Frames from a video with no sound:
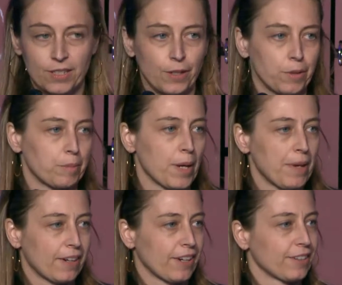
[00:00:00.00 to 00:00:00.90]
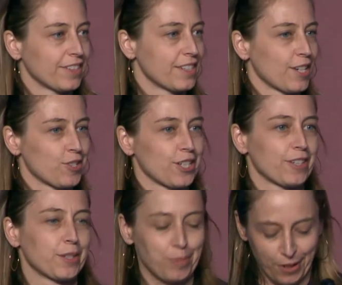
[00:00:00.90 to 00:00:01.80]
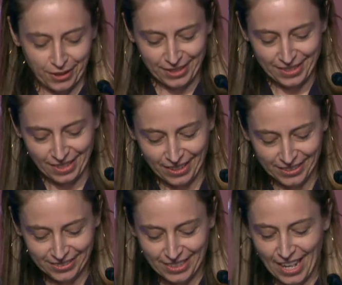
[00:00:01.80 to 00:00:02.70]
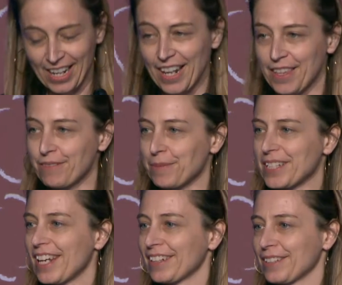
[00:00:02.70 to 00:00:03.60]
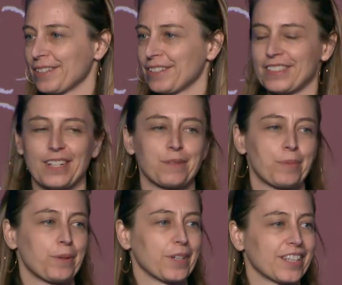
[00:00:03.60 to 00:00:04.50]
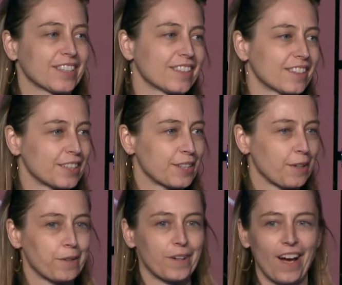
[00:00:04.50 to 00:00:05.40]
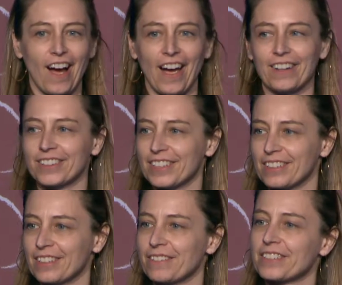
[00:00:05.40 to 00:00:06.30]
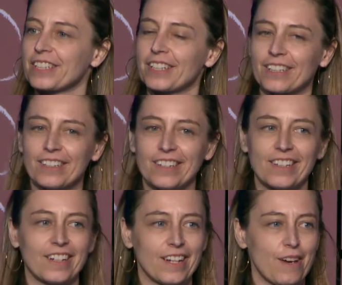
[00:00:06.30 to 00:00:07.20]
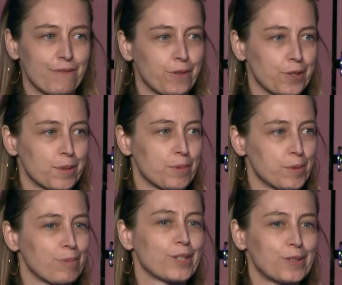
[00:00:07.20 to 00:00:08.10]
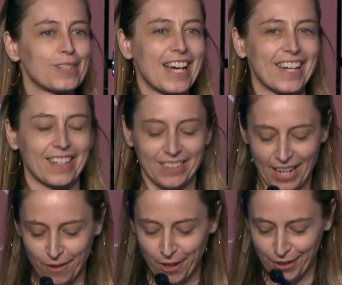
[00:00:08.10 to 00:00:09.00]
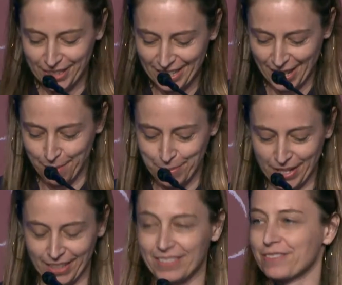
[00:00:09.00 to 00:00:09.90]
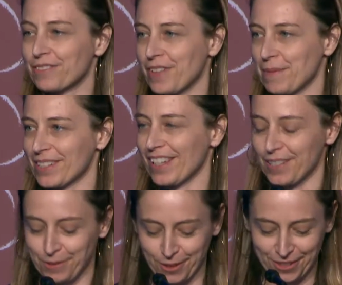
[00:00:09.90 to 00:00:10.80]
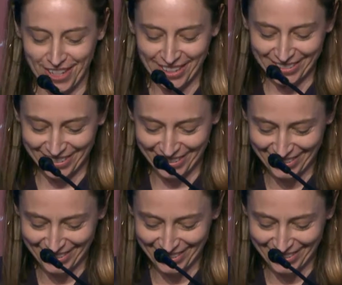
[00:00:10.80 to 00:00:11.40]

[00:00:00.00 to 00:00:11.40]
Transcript: So my background is engineering and product design, and I think from a technical standpoint, I looked at it and I was like, affordable blue light, how hard can that be? Famous last words, right?